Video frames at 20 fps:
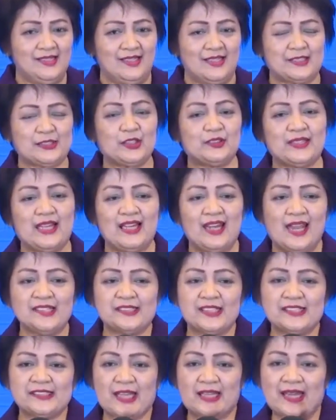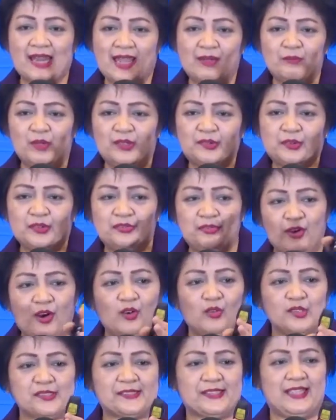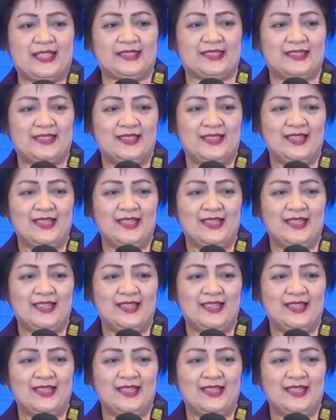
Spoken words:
so the lens is unable to focus it.